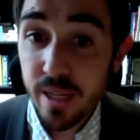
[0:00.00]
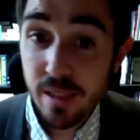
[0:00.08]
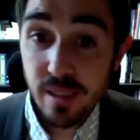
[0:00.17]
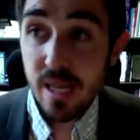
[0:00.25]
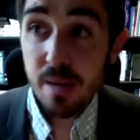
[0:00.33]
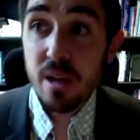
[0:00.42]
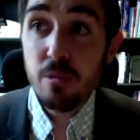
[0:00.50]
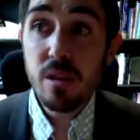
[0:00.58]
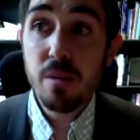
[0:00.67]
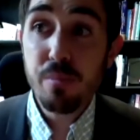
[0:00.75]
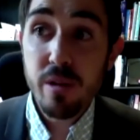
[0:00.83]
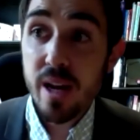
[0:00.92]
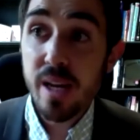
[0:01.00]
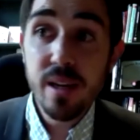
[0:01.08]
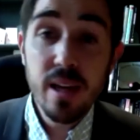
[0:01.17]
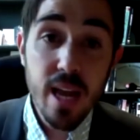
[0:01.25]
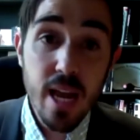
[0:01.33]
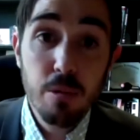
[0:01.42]
The same thing with the brain
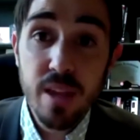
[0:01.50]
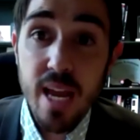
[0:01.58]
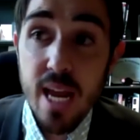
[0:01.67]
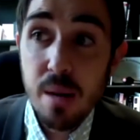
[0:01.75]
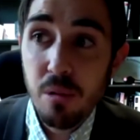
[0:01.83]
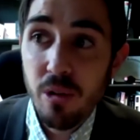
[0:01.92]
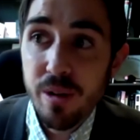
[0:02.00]
and with amyloid.